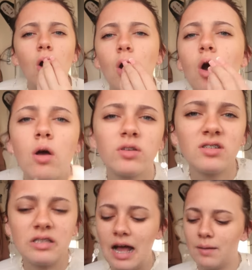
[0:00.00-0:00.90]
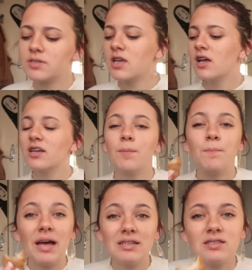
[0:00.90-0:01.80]
Oh, slaps. The
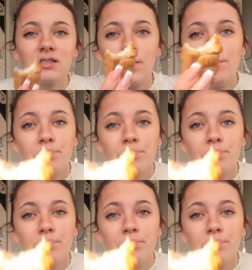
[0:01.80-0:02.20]
best